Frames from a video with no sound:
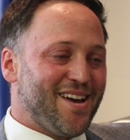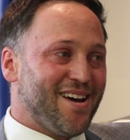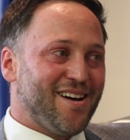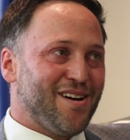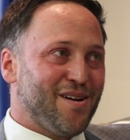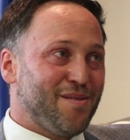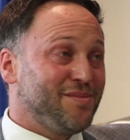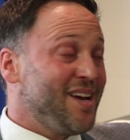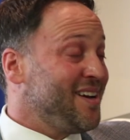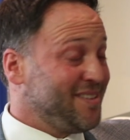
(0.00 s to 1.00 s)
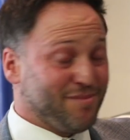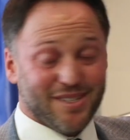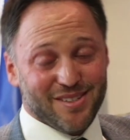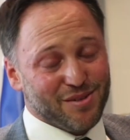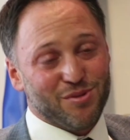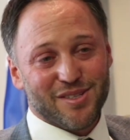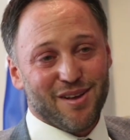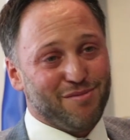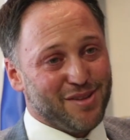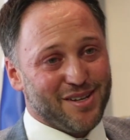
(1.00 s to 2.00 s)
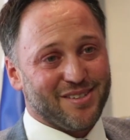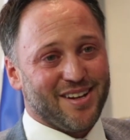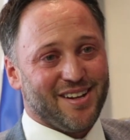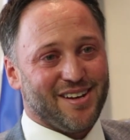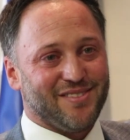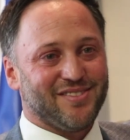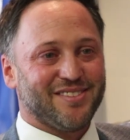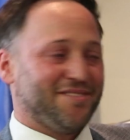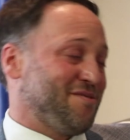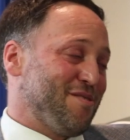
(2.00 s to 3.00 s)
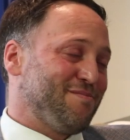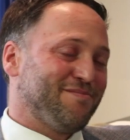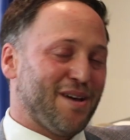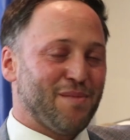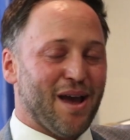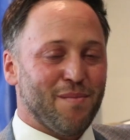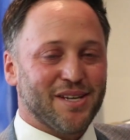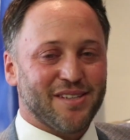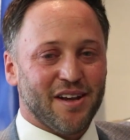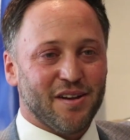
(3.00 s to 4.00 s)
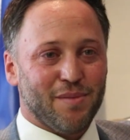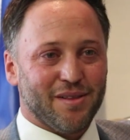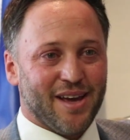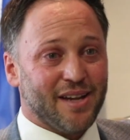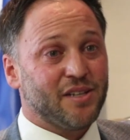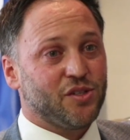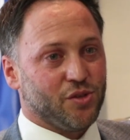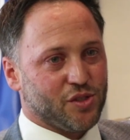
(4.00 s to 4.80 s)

But it was lovely, and so I'm excited about that, and